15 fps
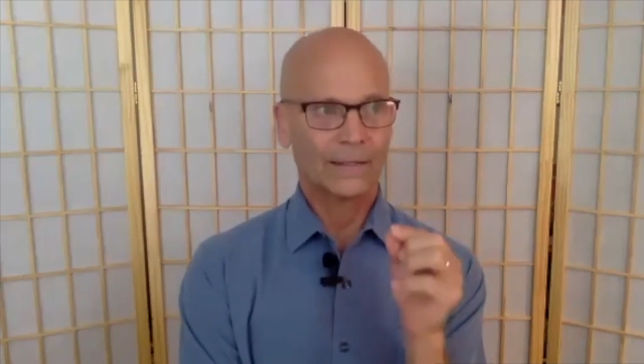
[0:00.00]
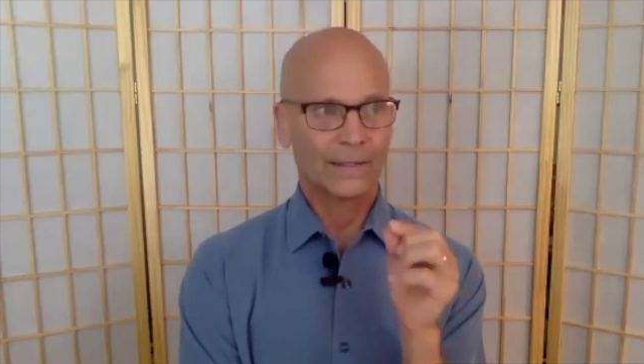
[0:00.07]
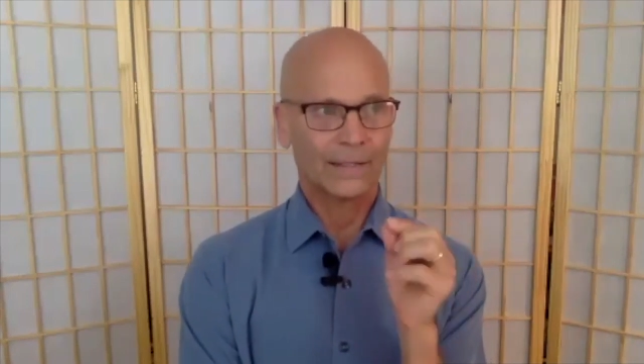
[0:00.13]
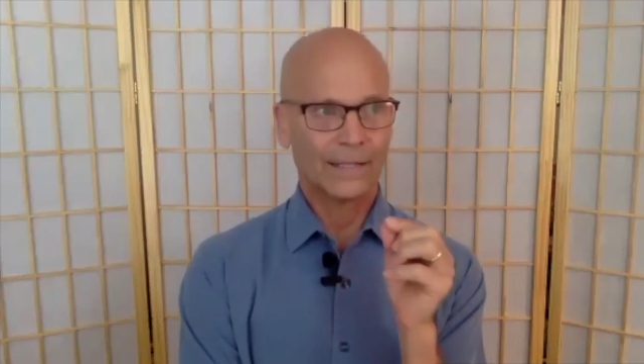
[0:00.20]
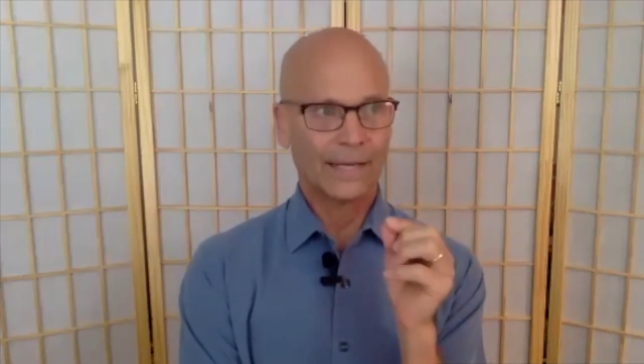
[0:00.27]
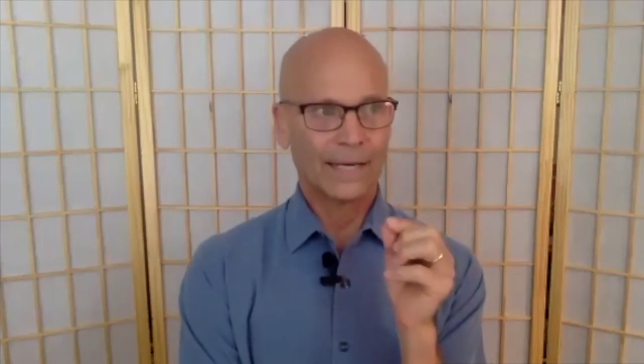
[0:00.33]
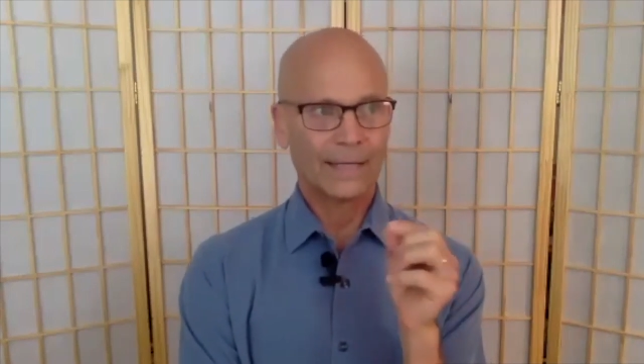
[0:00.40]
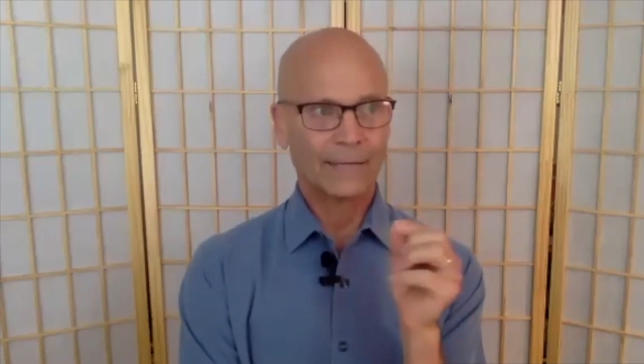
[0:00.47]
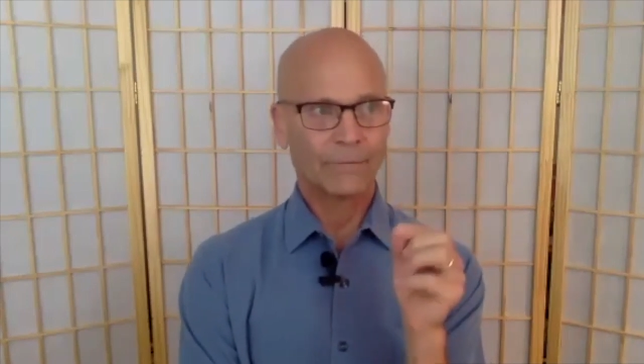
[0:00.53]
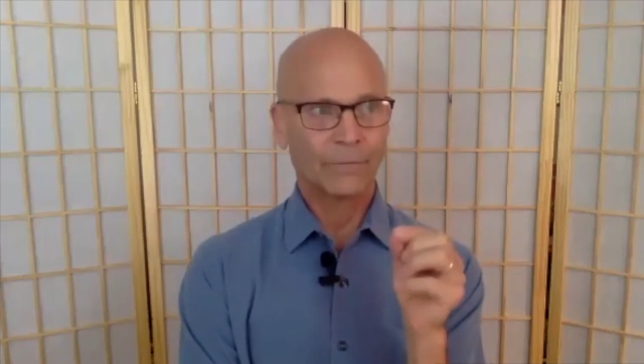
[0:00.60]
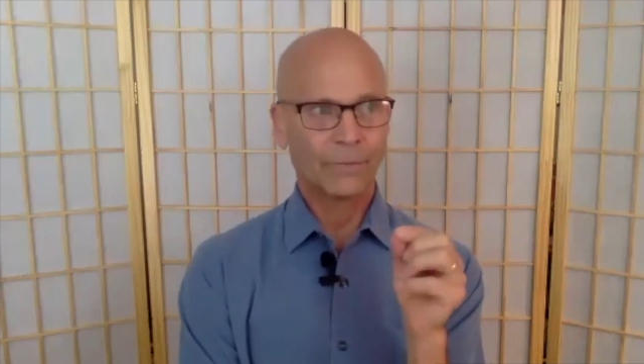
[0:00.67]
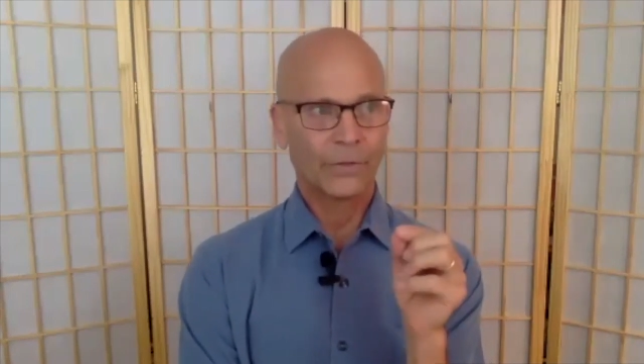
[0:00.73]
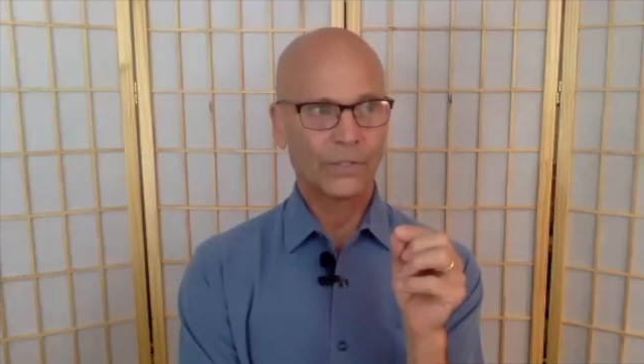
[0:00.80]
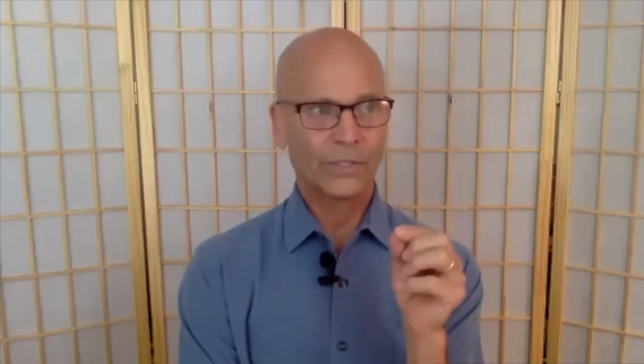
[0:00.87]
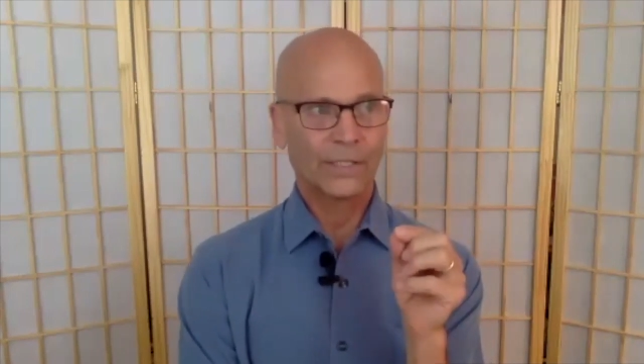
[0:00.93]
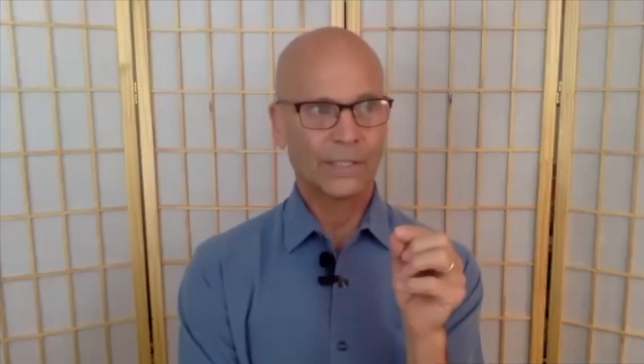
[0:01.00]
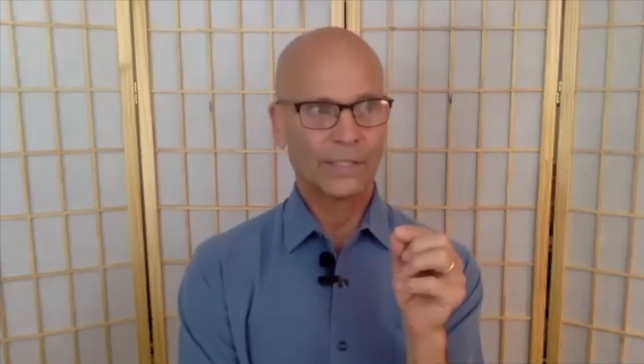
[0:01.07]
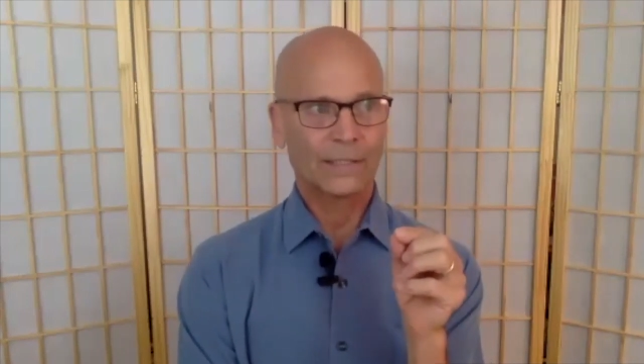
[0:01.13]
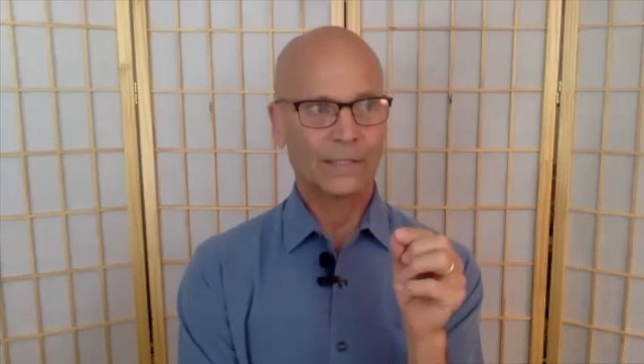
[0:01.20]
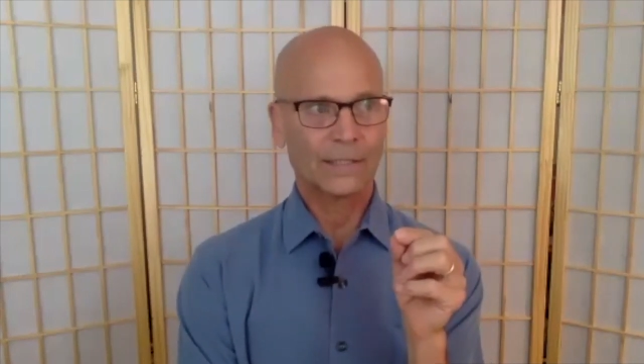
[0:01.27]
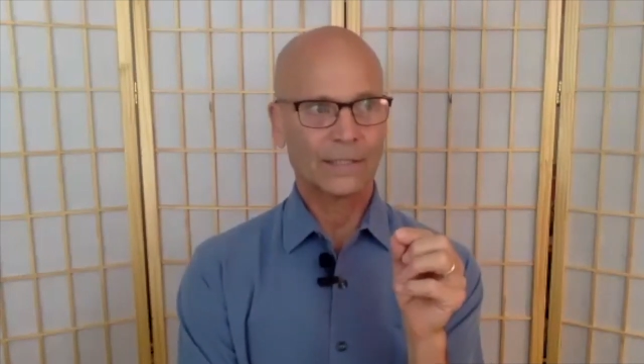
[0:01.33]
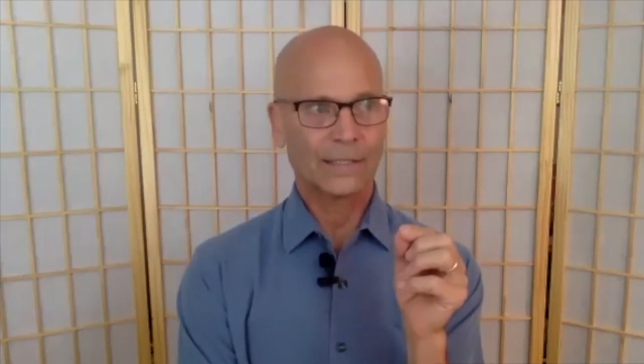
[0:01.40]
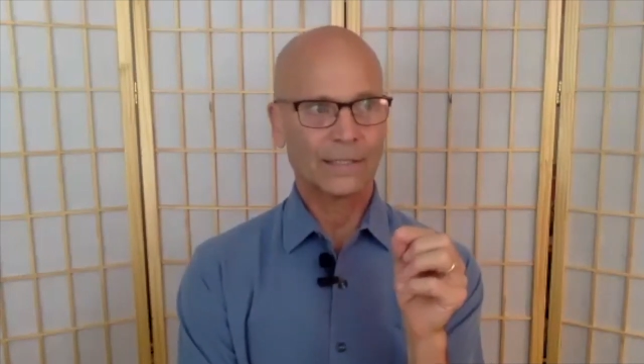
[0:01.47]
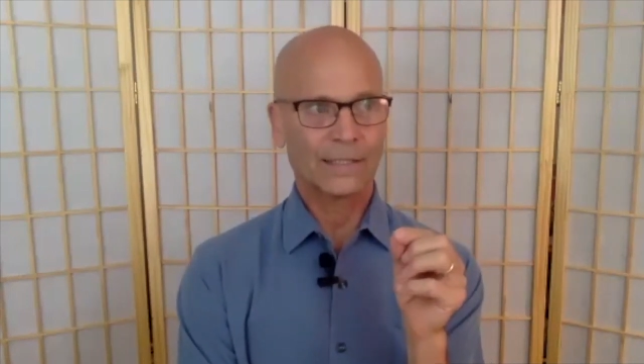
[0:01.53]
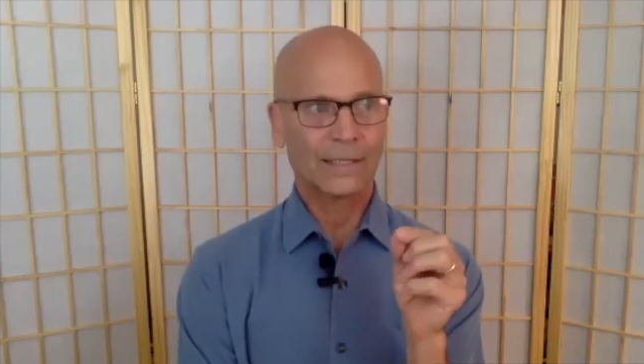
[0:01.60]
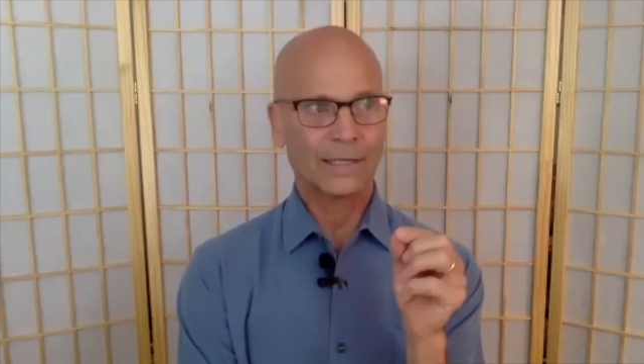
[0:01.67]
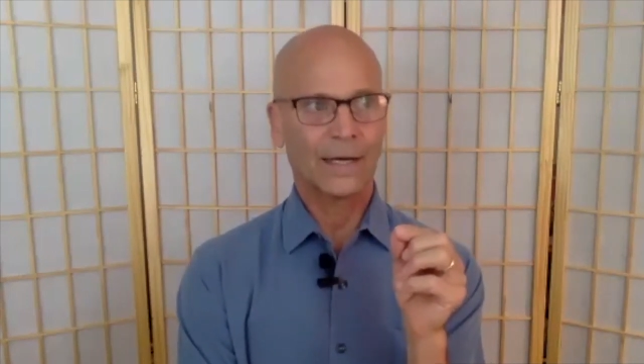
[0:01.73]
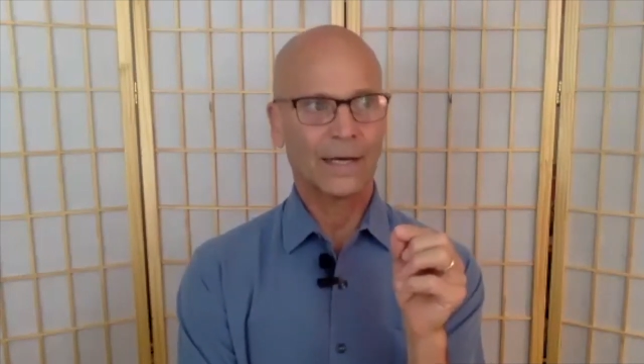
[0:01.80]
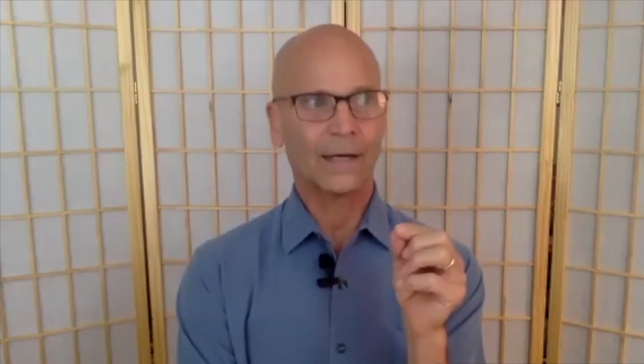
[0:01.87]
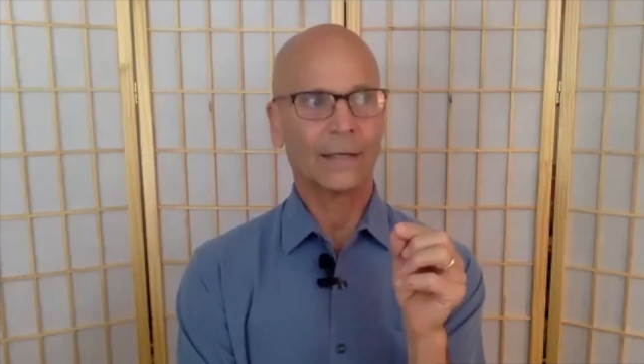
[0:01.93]
that person is
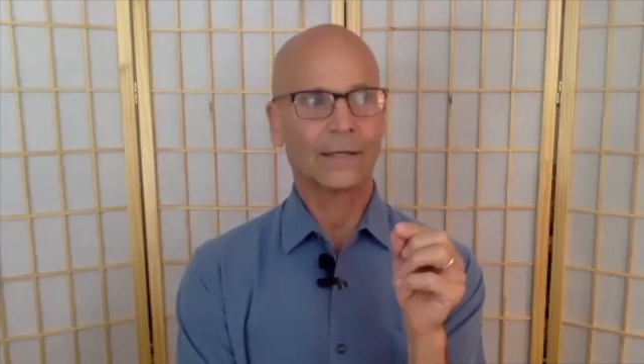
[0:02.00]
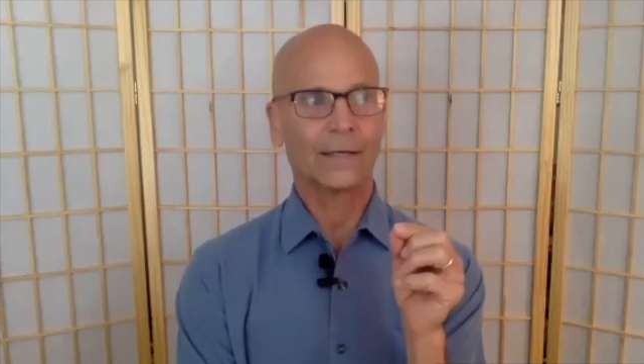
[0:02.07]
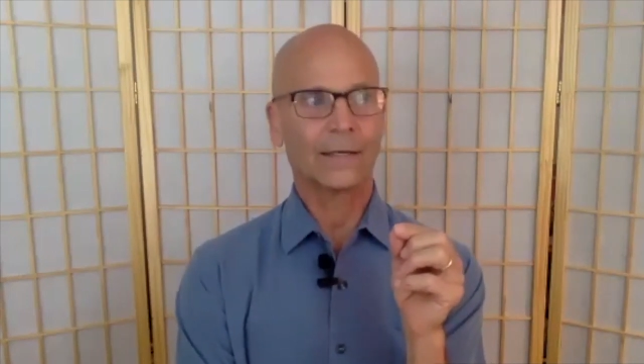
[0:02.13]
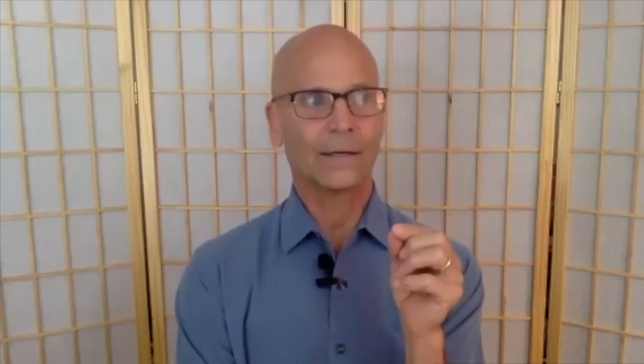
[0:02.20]
not